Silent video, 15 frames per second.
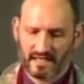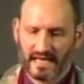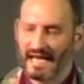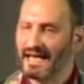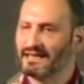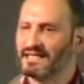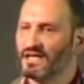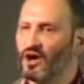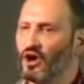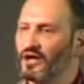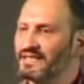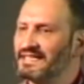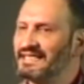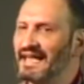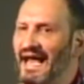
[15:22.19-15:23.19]
they had the
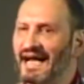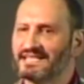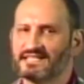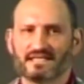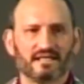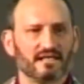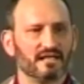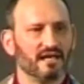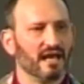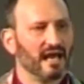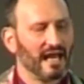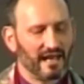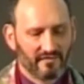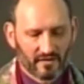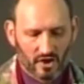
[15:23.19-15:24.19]
audacity
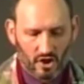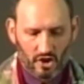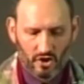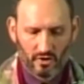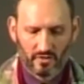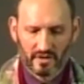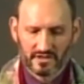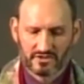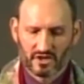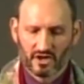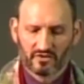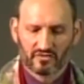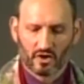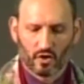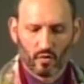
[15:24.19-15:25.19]
and the courage
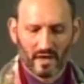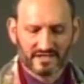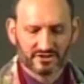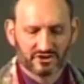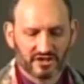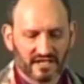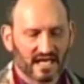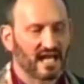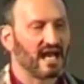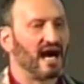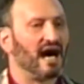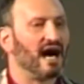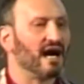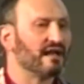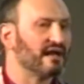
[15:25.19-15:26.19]
to question
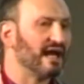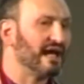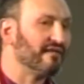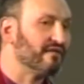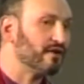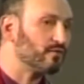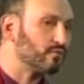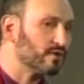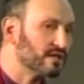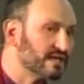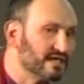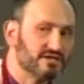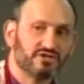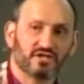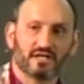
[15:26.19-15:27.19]
God and their
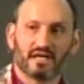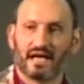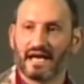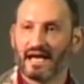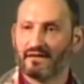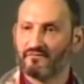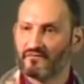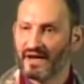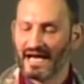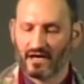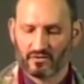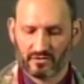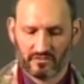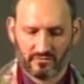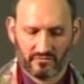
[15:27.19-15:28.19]
religion and
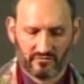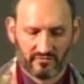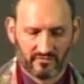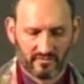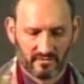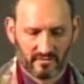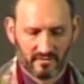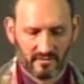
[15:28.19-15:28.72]
values.